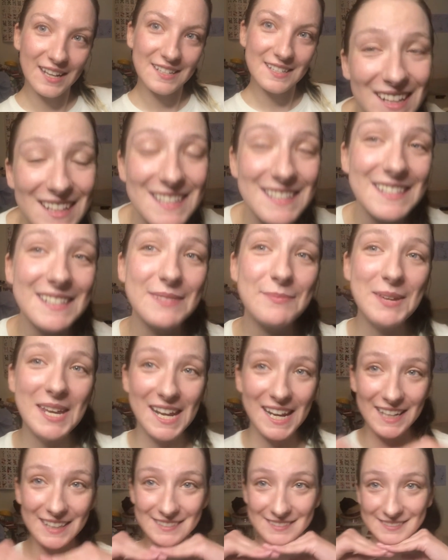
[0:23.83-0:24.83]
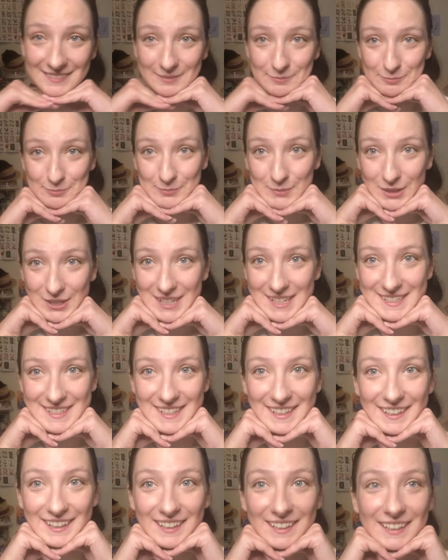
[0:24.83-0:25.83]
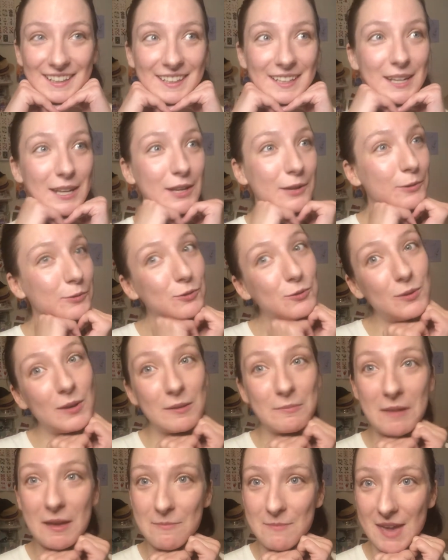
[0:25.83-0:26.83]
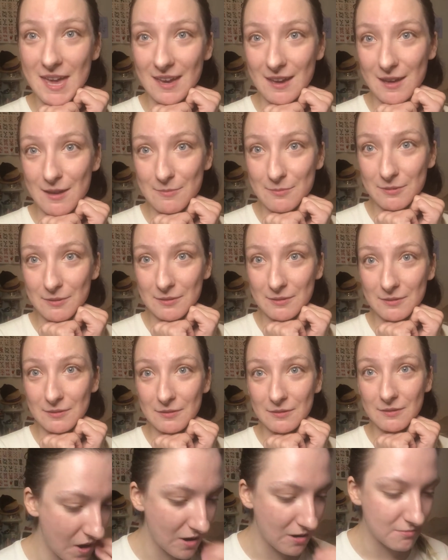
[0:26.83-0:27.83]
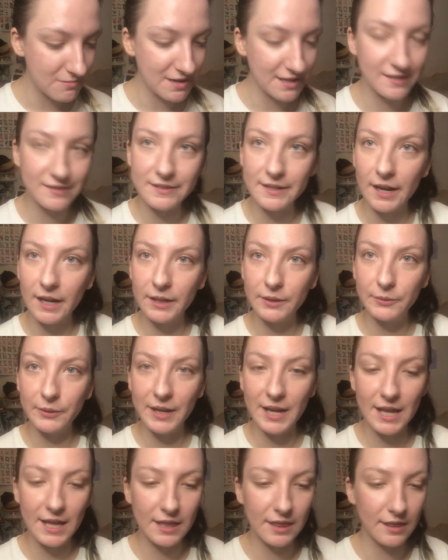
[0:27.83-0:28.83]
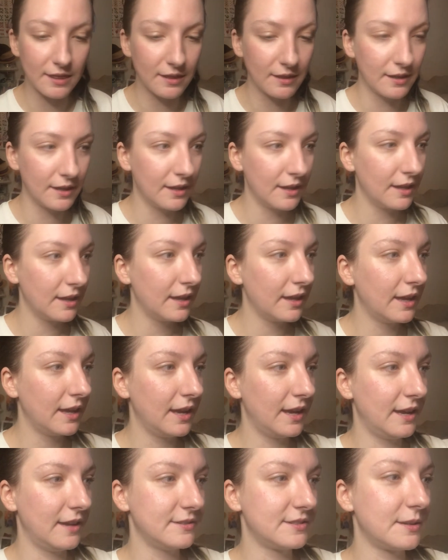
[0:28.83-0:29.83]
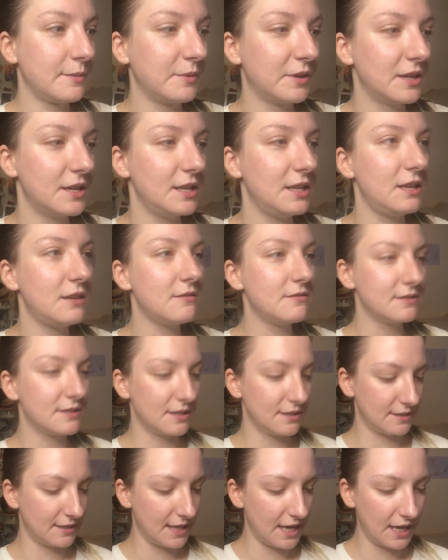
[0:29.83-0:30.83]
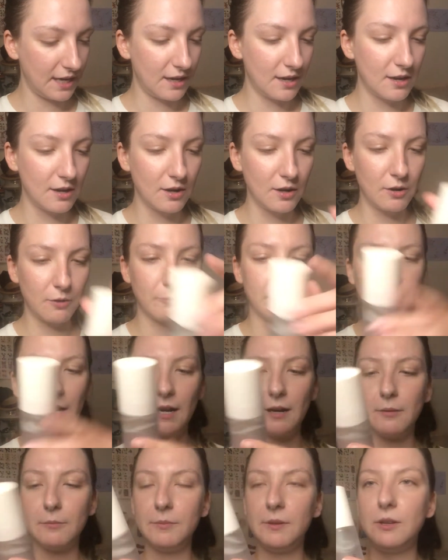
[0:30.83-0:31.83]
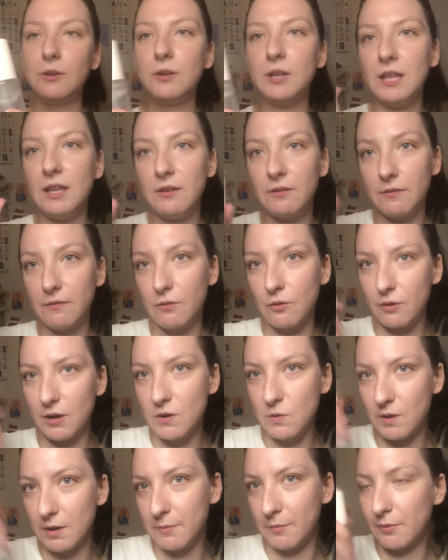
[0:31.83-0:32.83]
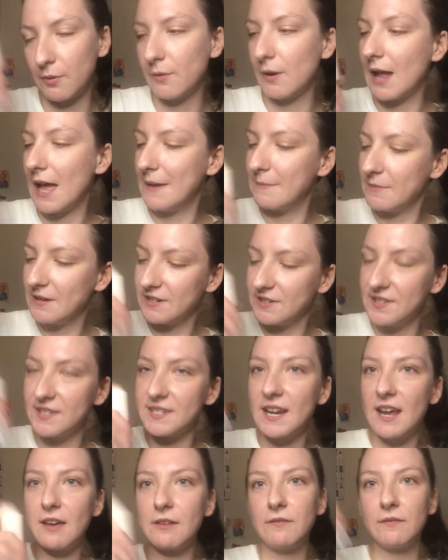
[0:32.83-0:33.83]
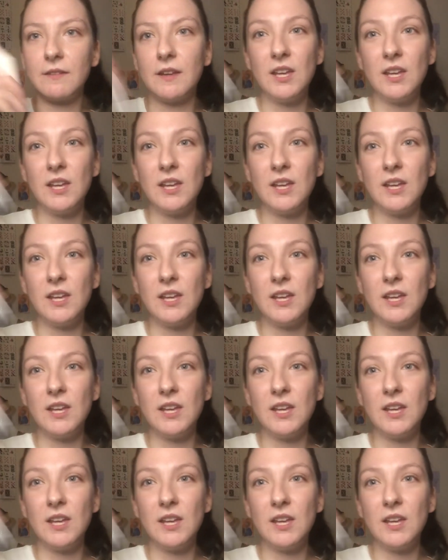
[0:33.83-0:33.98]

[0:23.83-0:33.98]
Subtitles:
This is me, Marissa, doing my makeup. What we start with is I'm gonna use this like Rare Beauty 4-in-1 primer stuff.